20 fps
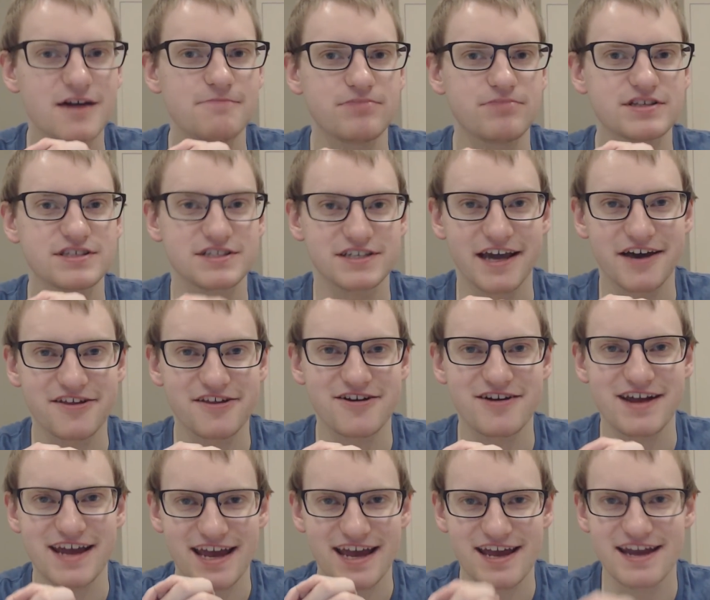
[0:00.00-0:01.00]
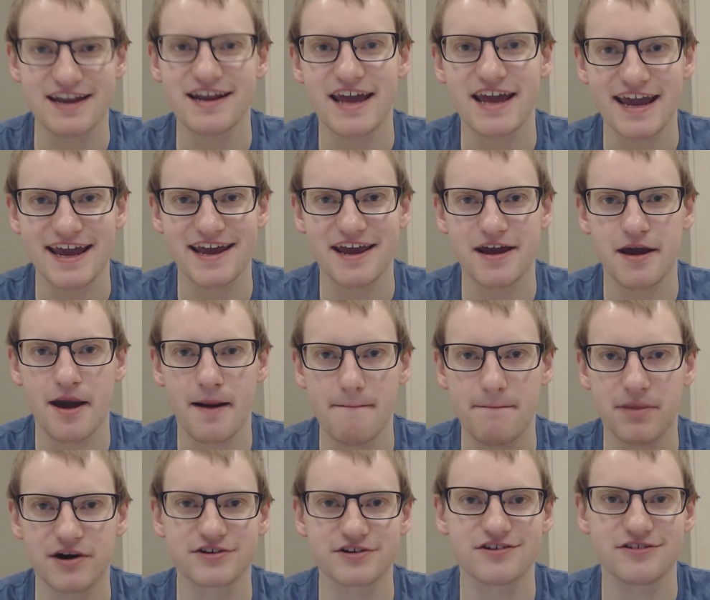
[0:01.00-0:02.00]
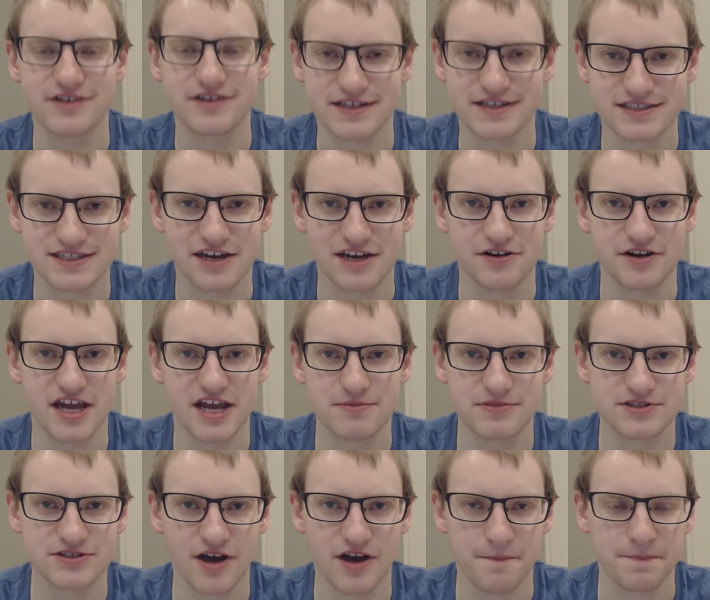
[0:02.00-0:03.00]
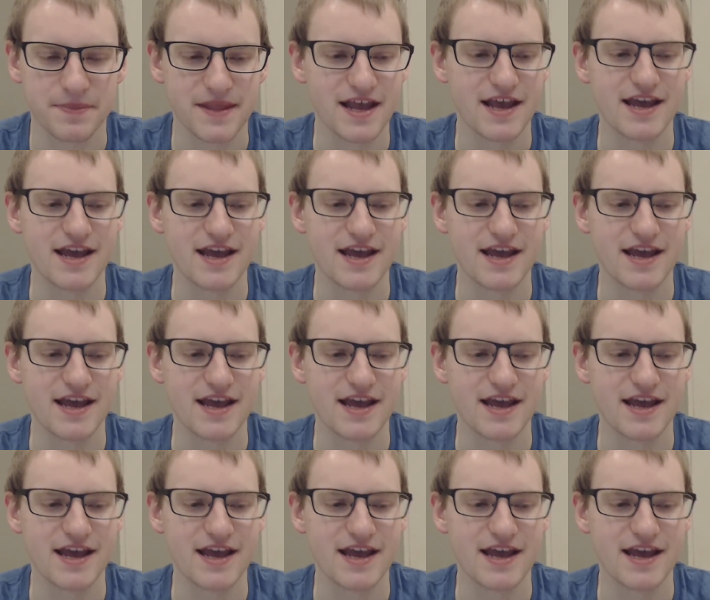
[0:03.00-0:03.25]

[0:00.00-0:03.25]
put together in a bundle and sell on Amazon.